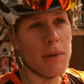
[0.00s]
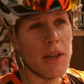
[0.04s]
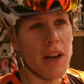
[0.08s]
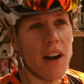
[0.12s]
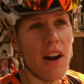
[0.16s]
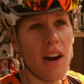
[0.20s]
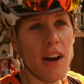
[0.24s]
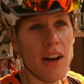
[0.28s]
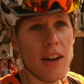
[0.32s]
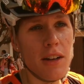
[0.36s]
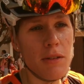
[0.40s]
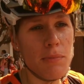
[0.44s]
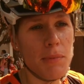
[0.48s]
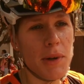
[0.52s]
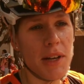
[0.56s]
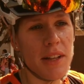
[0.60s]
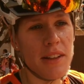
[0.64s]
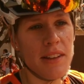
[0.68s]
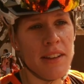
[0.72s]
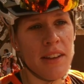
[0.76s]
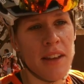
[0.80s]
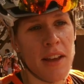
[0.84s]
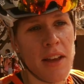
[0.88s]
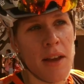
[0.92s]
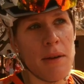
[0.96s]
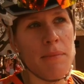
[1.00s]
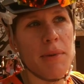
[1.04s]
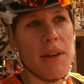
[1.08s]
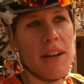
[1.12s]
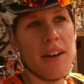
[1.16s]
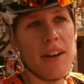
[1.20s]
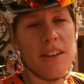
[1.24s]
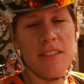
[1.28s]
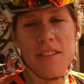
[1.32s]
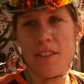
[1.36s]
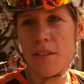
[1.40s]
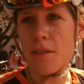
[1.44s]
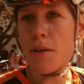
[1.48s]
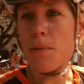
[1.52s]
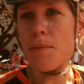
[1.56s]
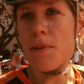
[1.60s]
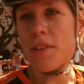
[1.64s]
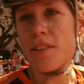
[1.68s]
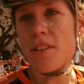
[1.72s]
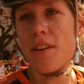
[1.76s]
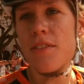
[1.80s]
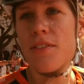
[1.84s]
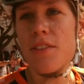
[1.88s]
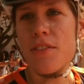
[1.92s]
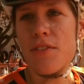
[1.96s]
be hard, but because the group was
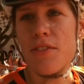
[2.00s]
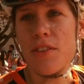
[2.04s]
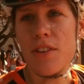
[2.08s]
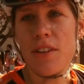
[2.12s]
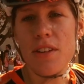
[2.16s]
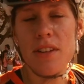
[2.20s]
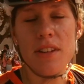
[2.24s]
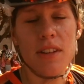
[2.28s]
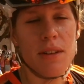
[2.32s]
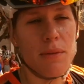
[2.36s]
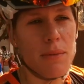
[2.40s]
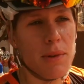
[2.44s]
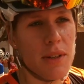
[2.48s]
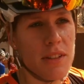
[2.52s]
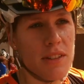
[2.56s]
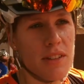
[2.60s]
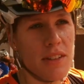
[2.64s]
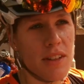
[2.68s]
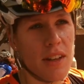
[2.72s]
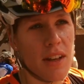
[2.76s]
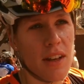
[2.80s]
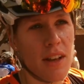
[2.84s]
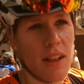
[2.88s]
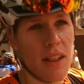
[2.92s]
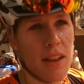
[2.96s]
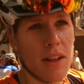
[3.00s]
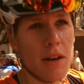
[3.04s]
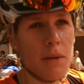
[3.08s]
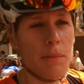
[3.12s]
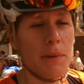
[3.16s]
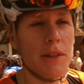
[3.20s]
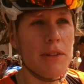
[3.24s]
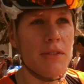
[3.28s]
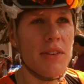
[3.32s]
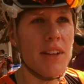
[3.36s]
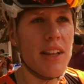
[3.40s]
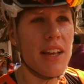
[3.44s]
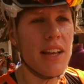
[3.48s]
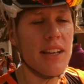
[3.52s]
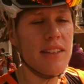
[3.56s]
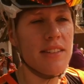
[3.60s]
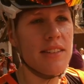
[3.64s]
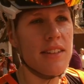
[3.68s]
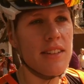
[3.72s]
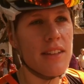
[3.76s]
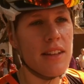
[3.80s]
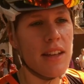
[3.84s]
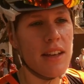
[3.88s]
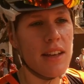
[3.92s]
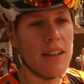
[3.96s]
off the front, it was a little bit relaxed
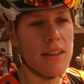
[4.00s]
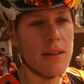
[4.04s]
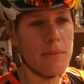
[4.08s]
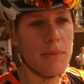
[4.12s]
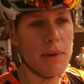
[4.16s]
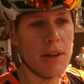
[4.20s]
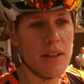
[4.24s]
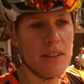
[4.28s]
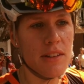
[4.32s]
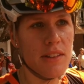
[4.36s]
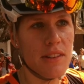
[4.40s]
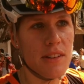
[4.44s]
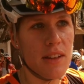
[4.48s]
in the in the bunch.